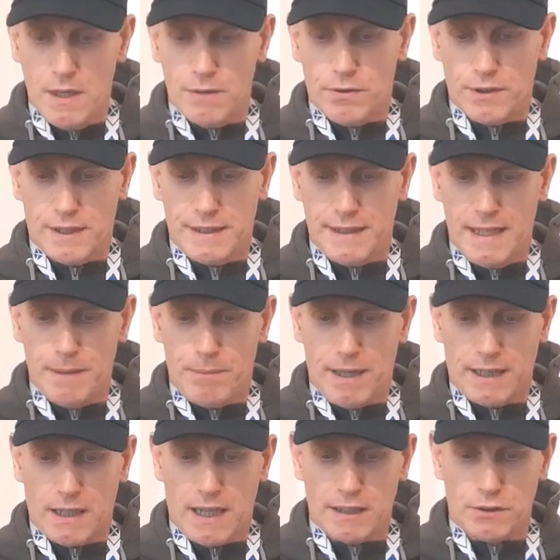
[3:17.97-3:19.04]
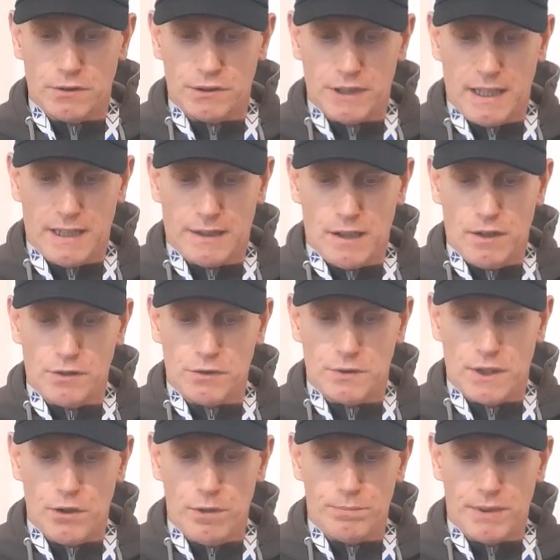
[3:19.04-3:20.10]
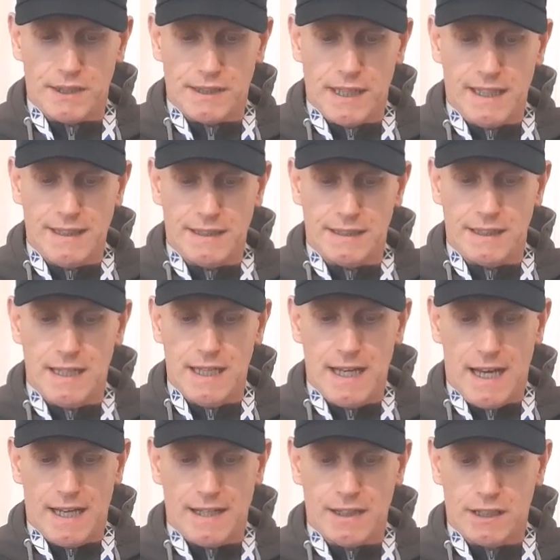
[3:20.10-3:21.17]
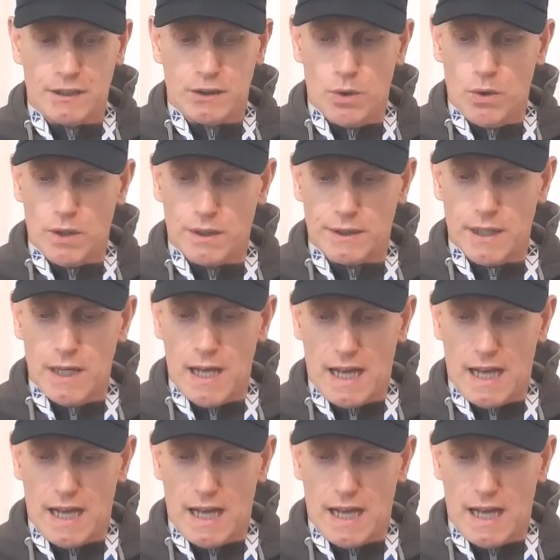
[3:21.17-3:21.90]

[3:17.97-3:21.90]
for the day by Glasgow City Council, and who presides in this court,